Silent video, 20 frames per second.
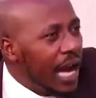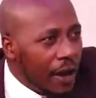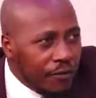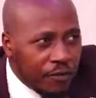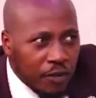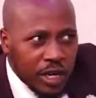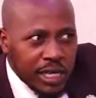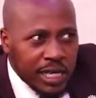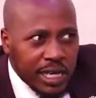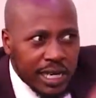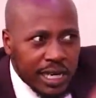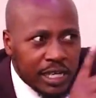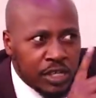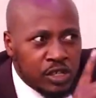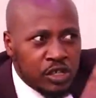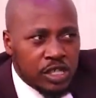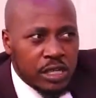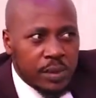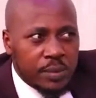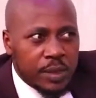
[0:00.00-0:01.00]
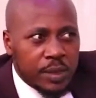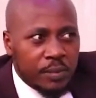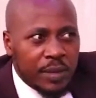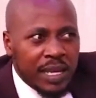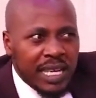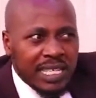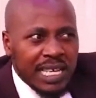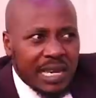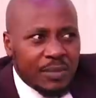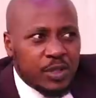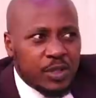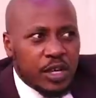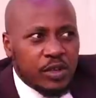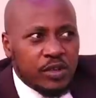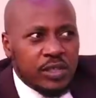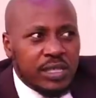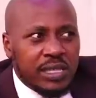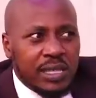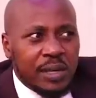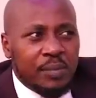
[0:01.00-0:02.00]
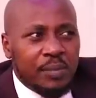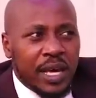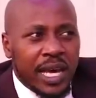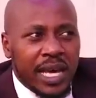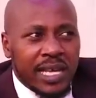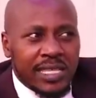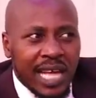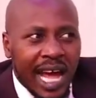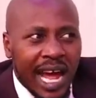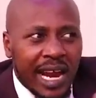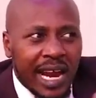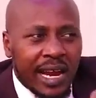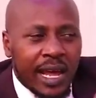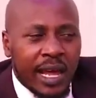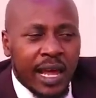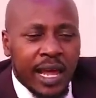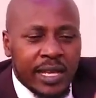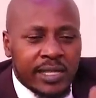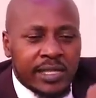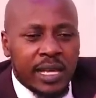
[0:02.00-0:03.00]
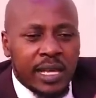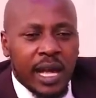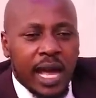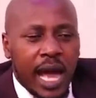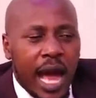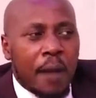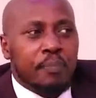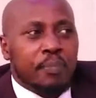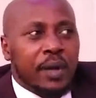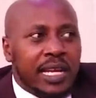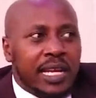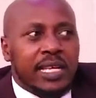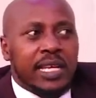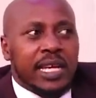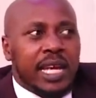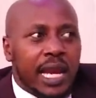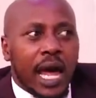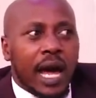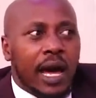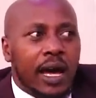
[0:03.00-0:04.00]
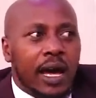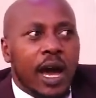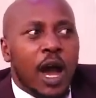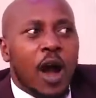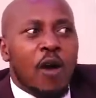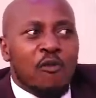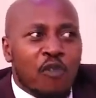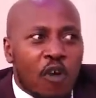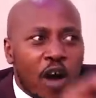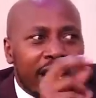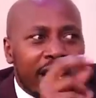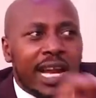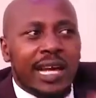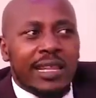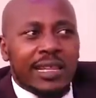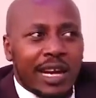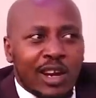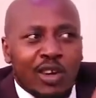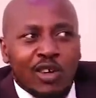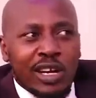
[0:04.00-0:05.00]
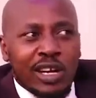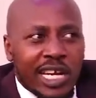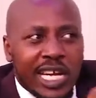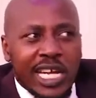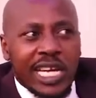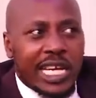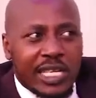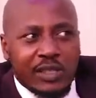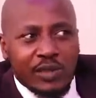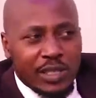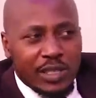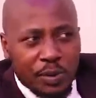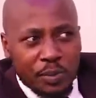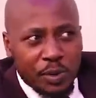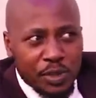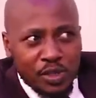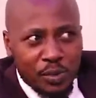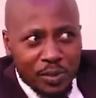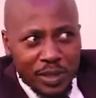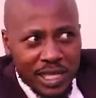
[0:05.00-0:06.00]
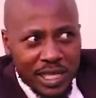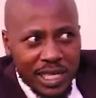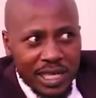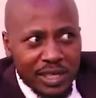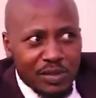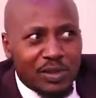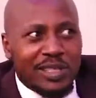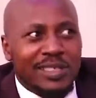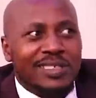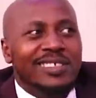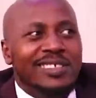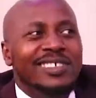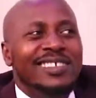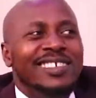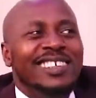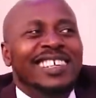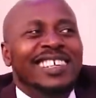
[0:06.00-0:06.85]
Avoid relationships. Many times you're using them as a painkiller for another loneliness you're supposed to be dealing with.